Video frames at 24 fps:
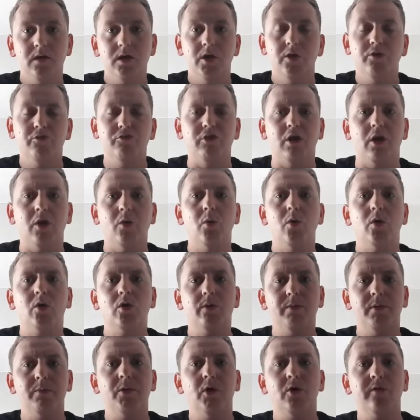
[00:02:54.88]
So a
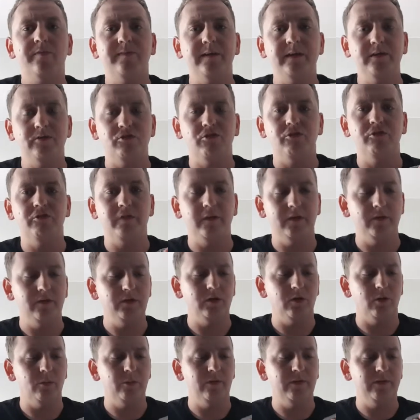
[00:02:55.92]
couple more features that you
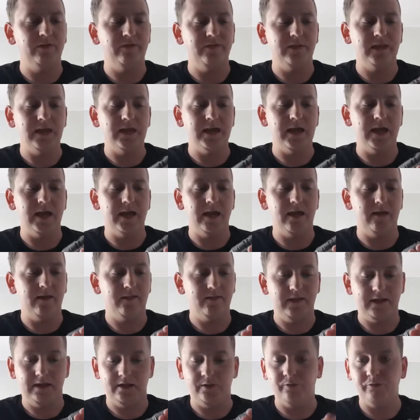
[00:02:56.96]
got with the
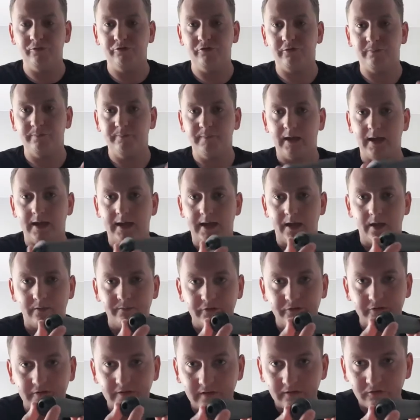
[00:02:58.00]
hilt.
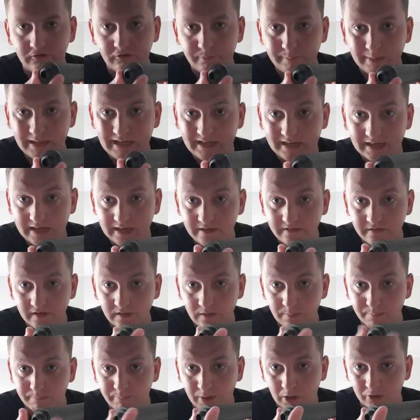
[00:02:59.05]
Obviously the speaker is at
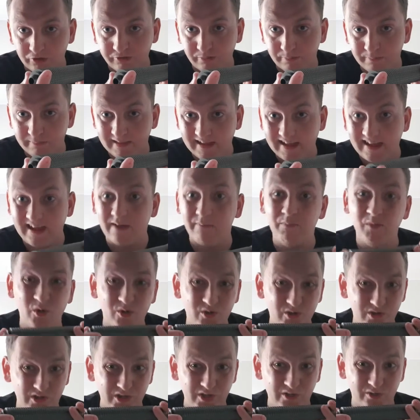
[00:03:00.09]
the bottom there. I'm not
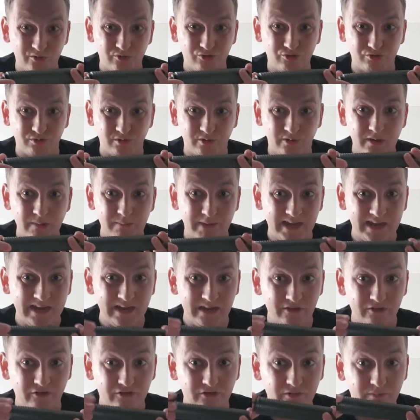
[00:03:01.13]
going to unscrew it, but it
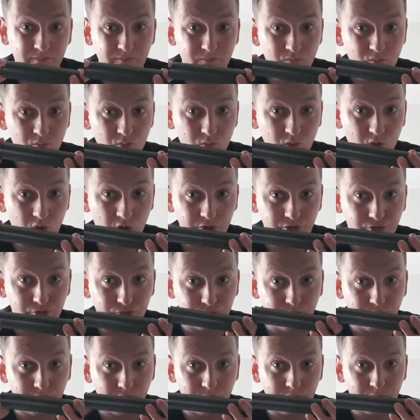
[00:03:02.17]
is
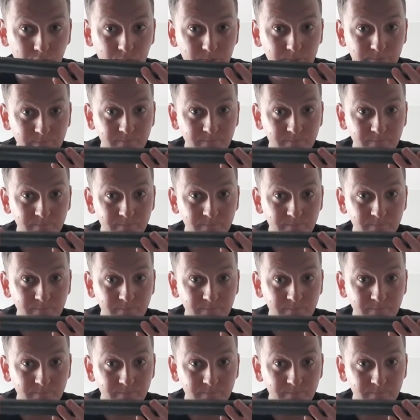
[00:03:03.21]
unscrewable.